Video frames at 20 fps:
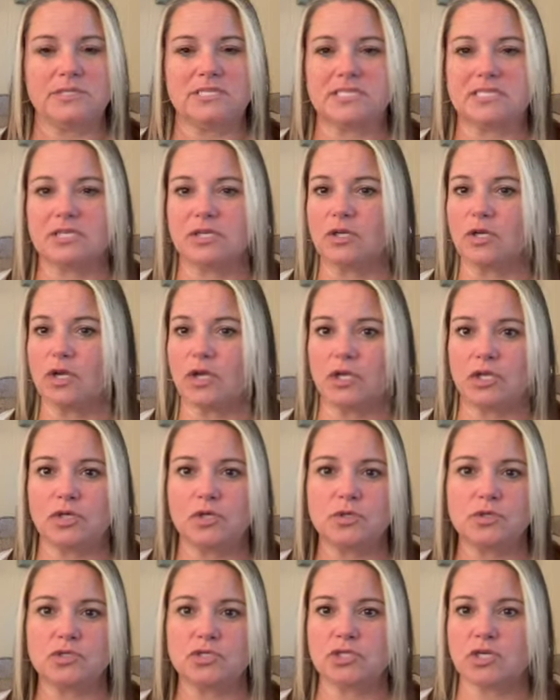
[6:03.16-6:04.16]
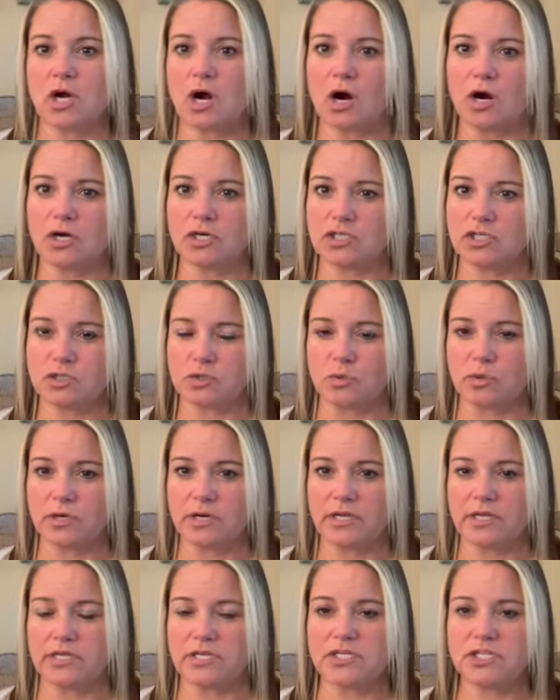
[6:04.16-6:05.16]
still a huge car
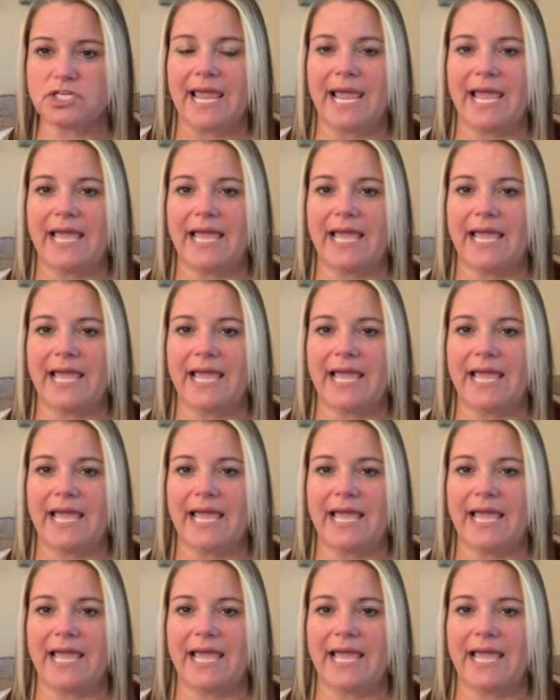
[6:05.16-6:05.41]
shortage,